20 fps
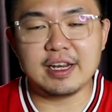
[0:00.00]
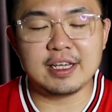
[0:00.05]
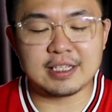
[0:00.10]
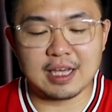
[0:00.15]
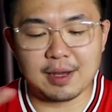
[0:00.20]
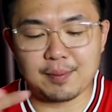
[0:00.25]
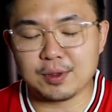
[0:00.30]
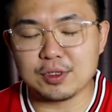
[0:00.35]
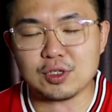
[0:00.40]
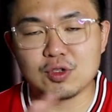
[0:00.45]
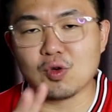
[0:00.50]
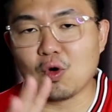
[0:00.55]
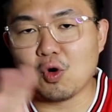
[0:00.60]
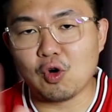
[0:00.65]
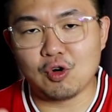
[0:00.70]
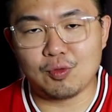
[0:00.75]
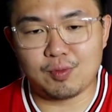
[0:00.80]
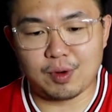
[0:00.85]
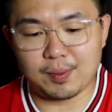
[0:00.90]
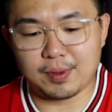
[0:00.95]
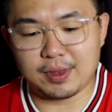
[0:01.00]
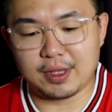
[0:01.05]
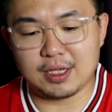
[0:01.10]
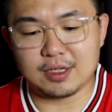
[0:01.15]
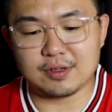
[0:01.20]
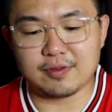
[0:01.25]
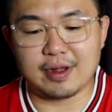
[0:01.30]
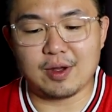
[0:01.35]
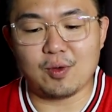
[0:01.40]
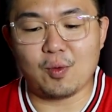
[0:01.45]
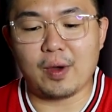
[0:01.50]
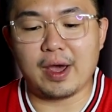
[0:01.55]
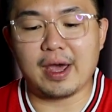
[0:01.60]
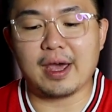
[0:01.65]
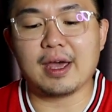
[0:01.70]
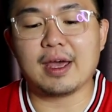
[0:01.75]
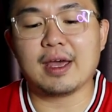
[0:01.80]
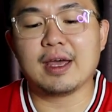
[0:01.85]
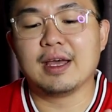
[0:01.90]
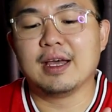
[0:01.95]
this happens to old properties, right,
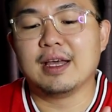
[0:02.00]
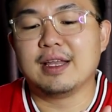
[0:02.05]
where